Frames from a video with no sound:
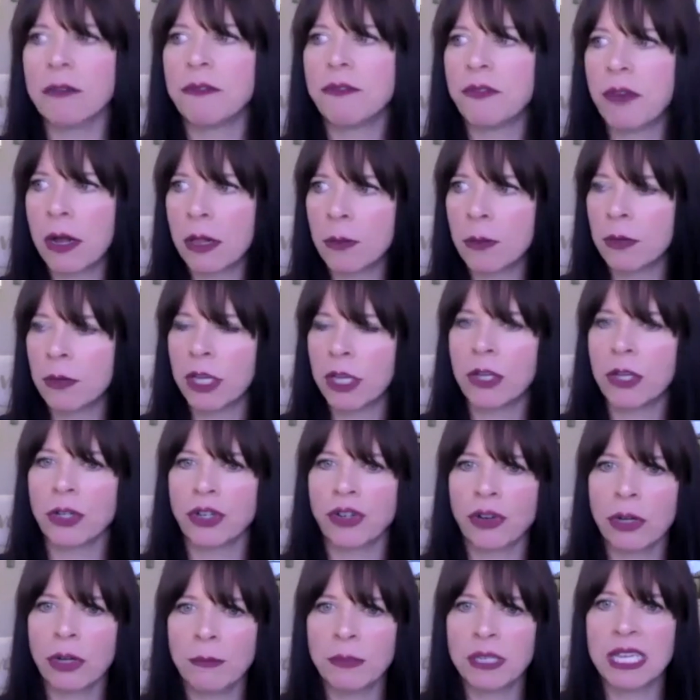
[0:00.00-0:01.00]
following your
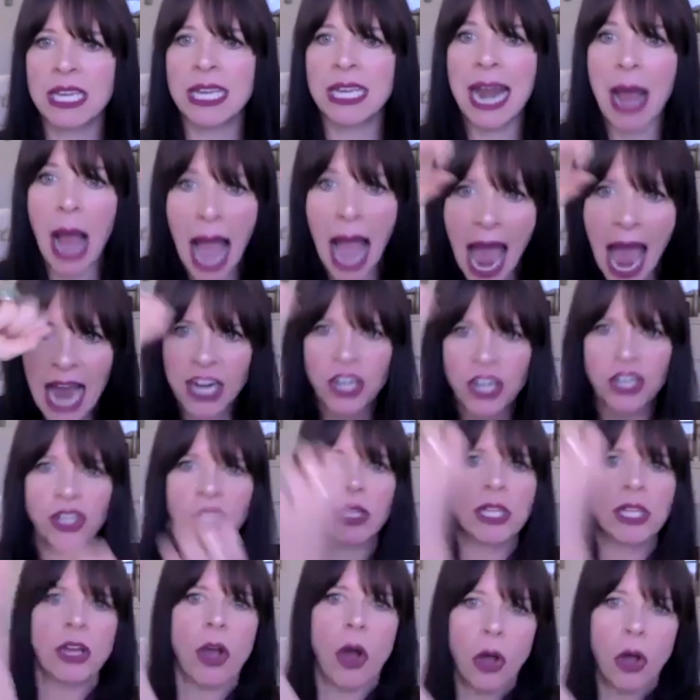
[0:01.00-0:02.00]
dreams can
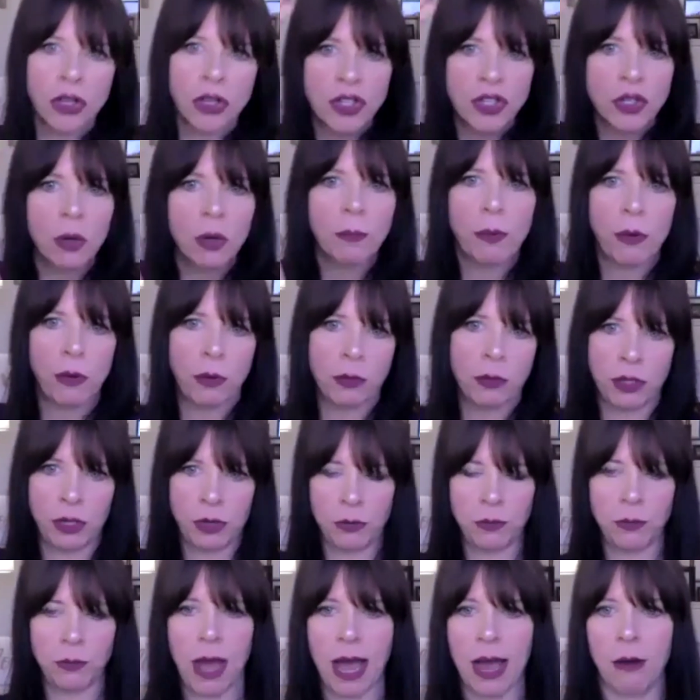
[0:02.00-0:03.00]
actually also pull
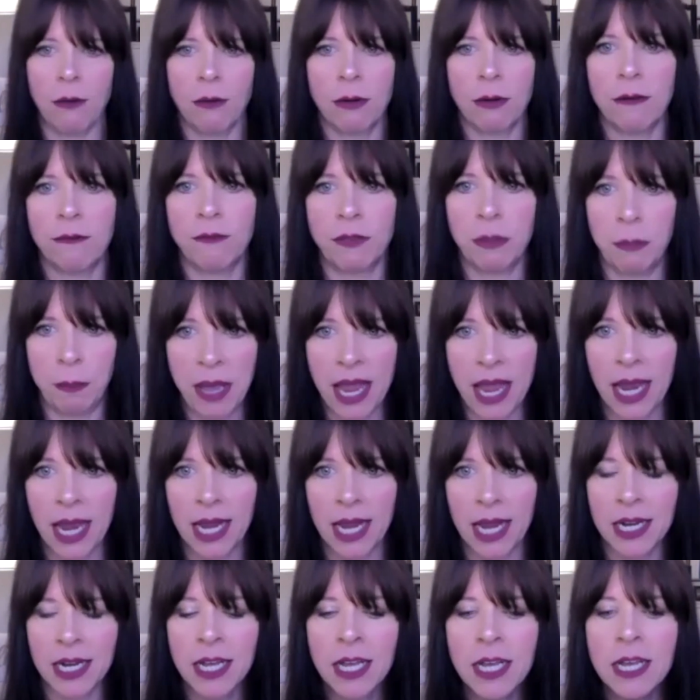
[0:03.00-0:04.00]
you out of the
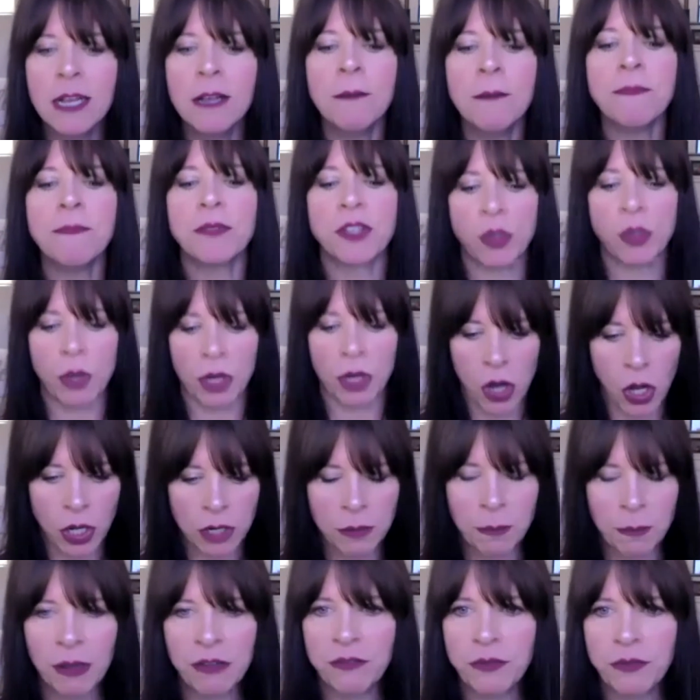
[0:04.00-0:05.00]
pain. And so I called
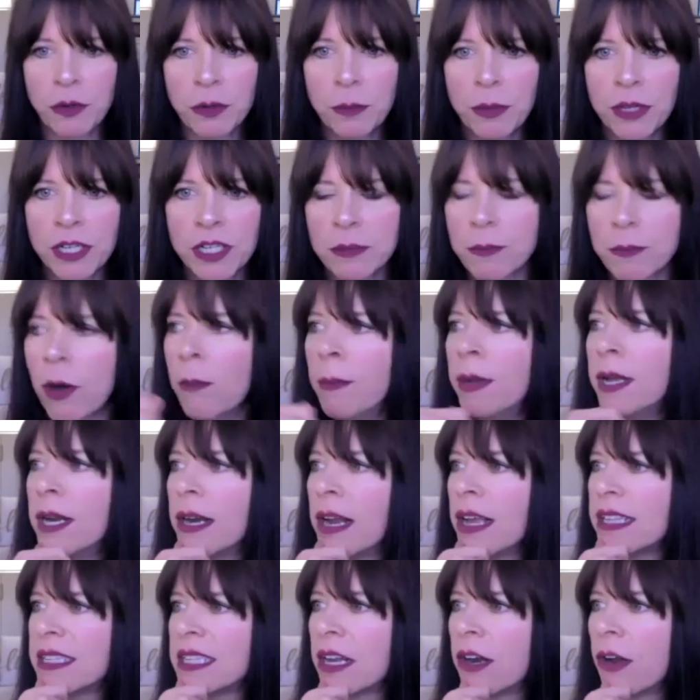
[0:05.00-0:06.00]
it my food bliss moment. And
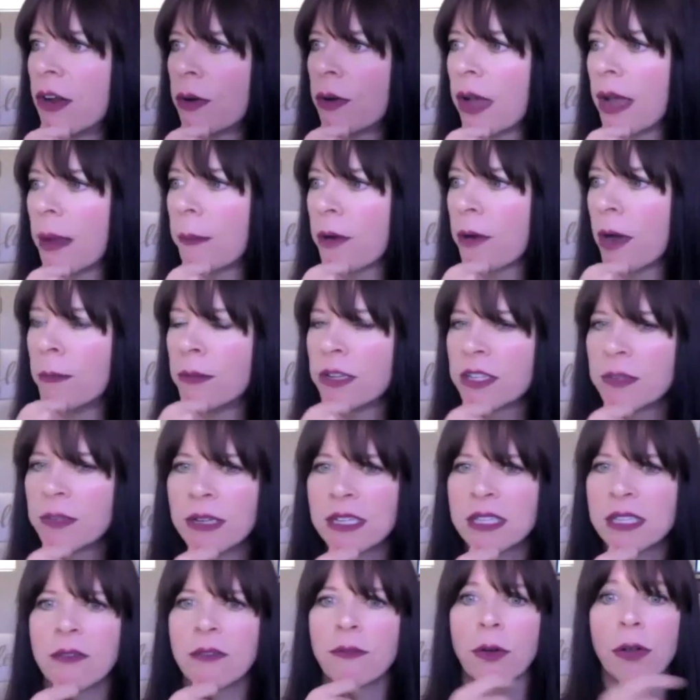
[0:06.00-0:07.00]
I said, okay, I promised
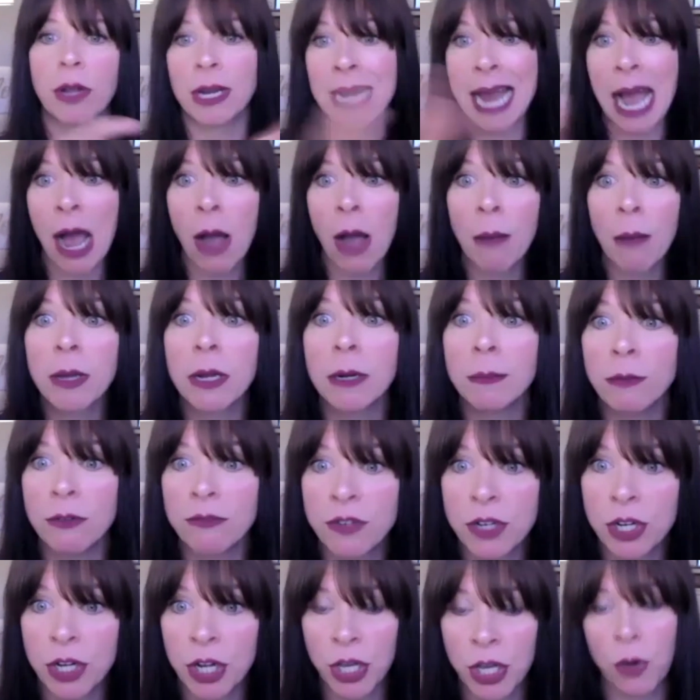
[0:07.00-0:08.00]
myself, okay, now I'm going to move
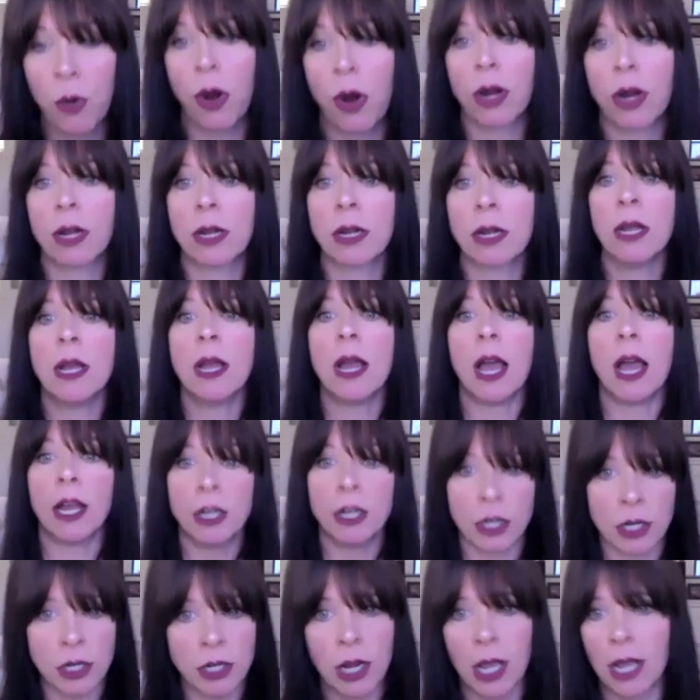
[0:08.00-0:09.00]
to New York
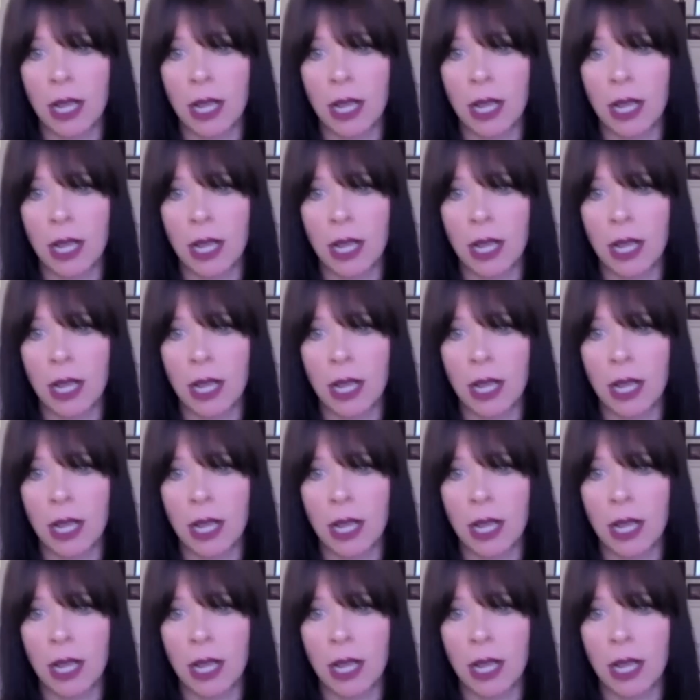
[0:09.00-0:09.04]
and